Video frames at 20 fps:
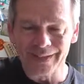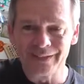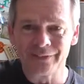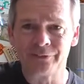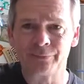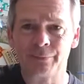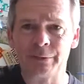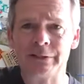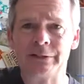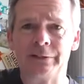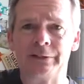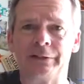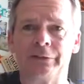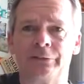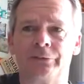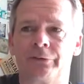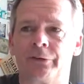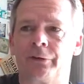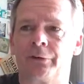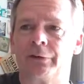Especially
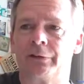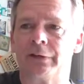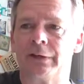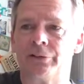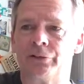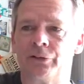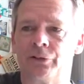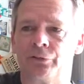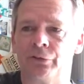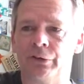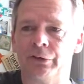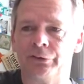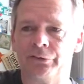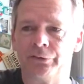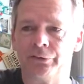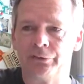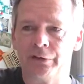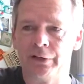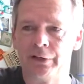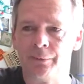considering that's your first
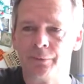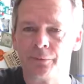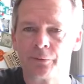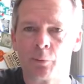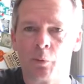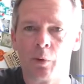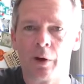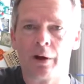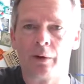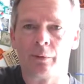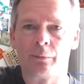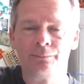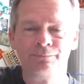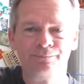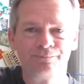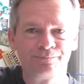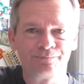attempt. Wow.